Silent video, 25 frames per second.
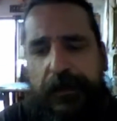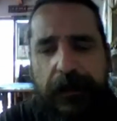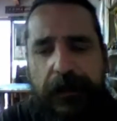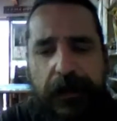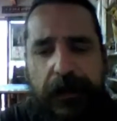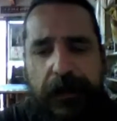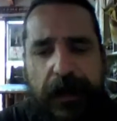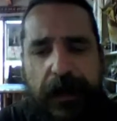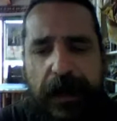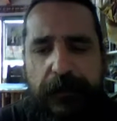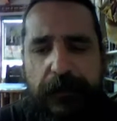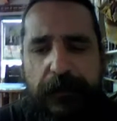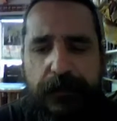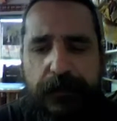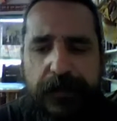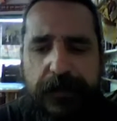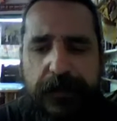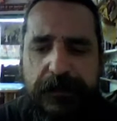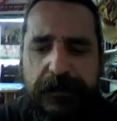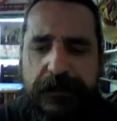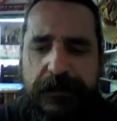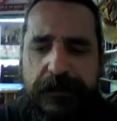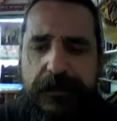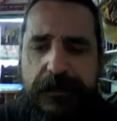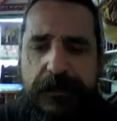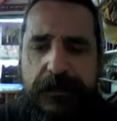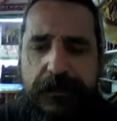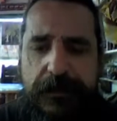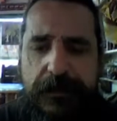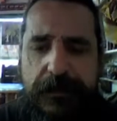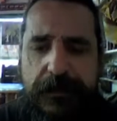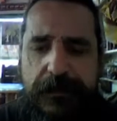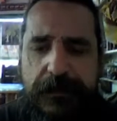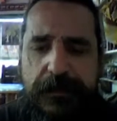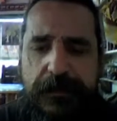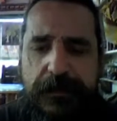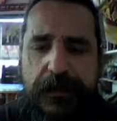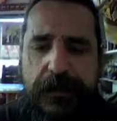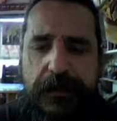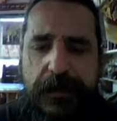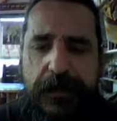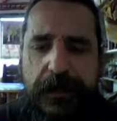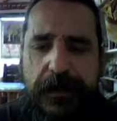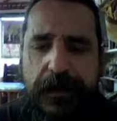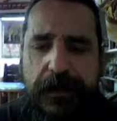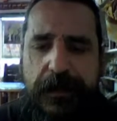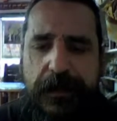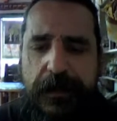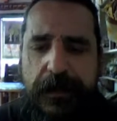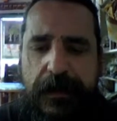a high priestess.
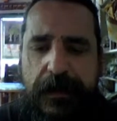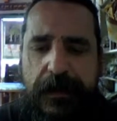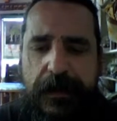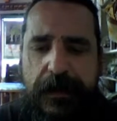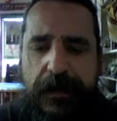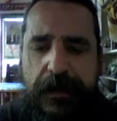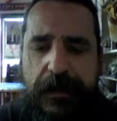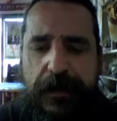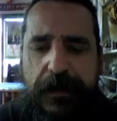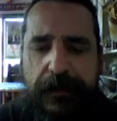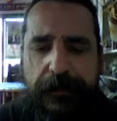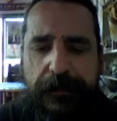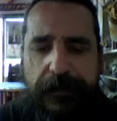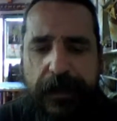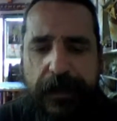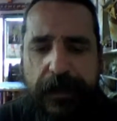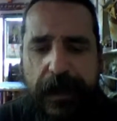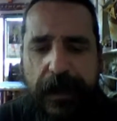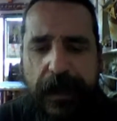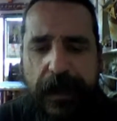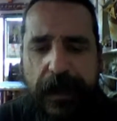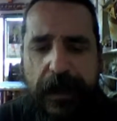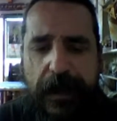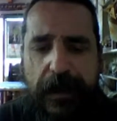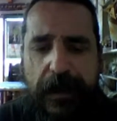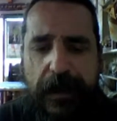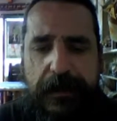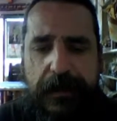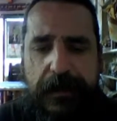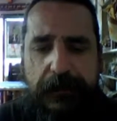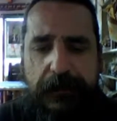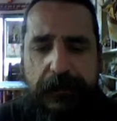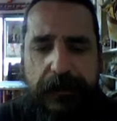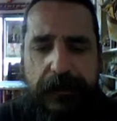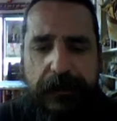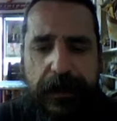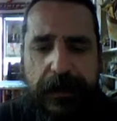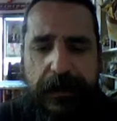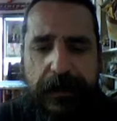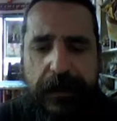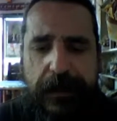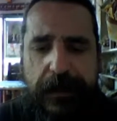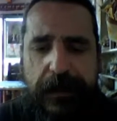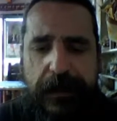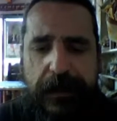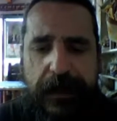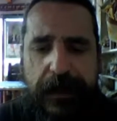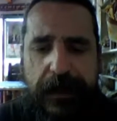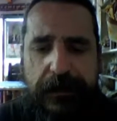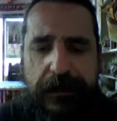Then he
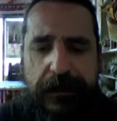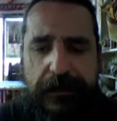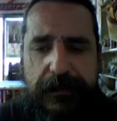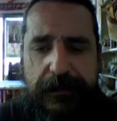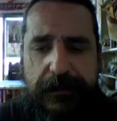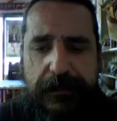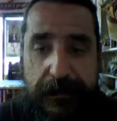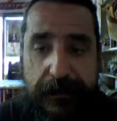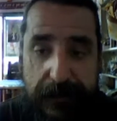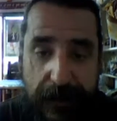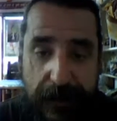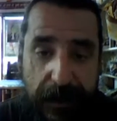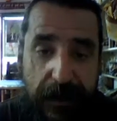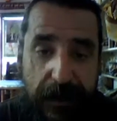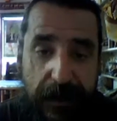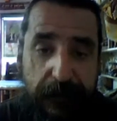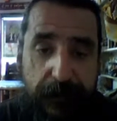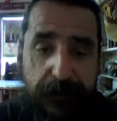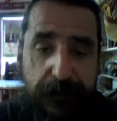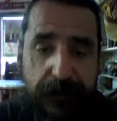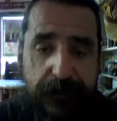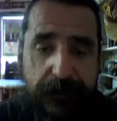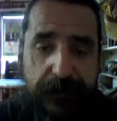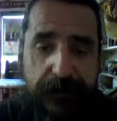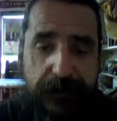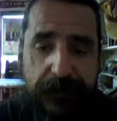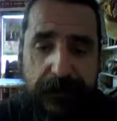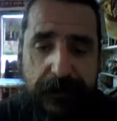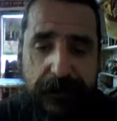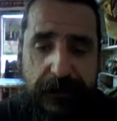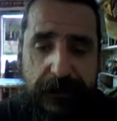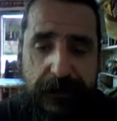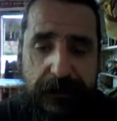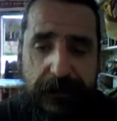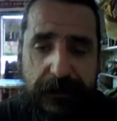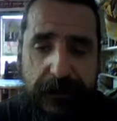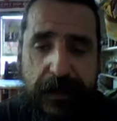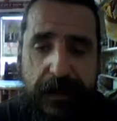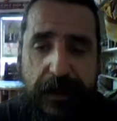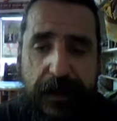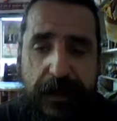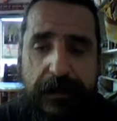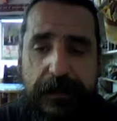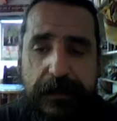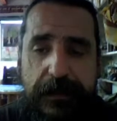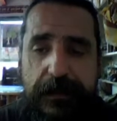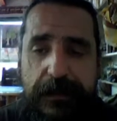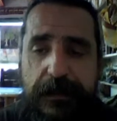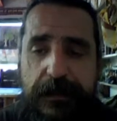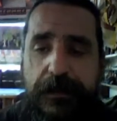recognizes as a high priestess that
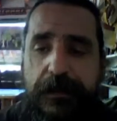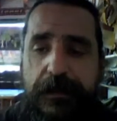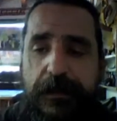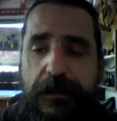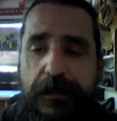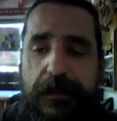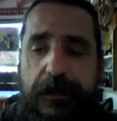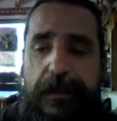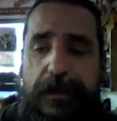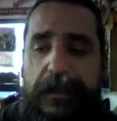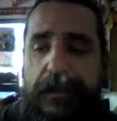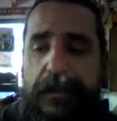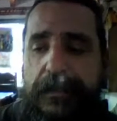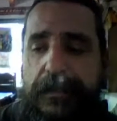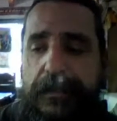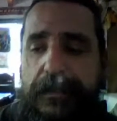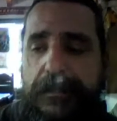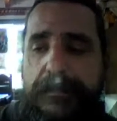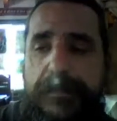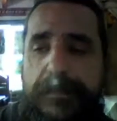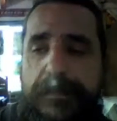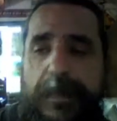he is